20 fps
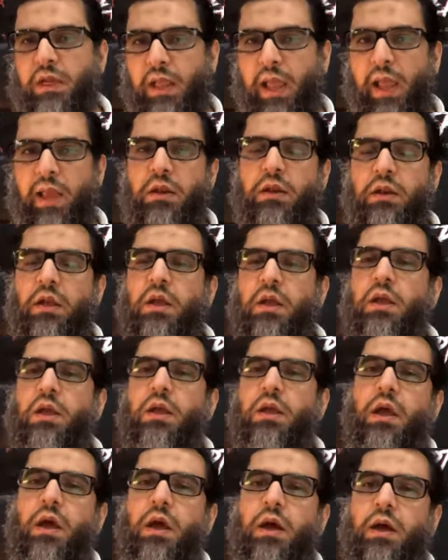And again,
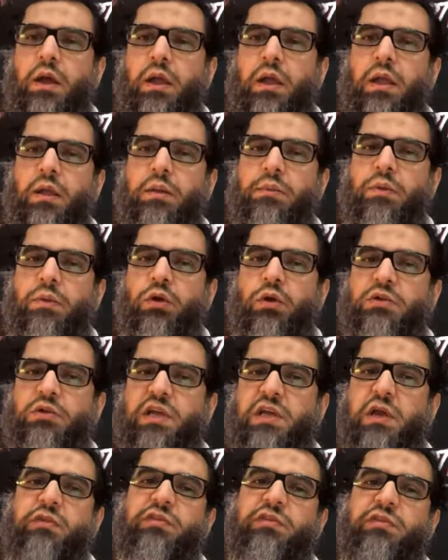
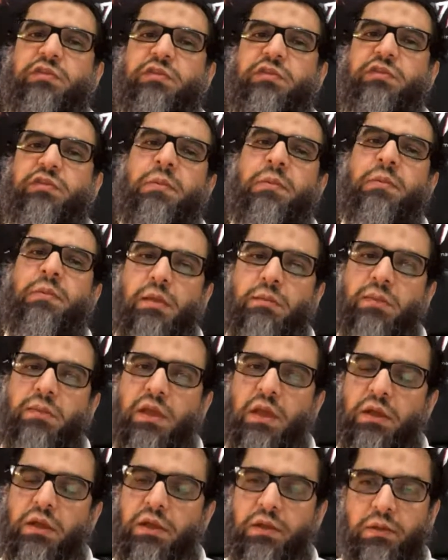Shaykh Islam Ibn
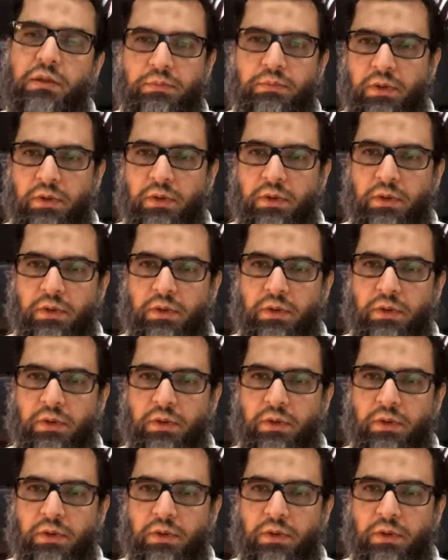Taymiyyah, he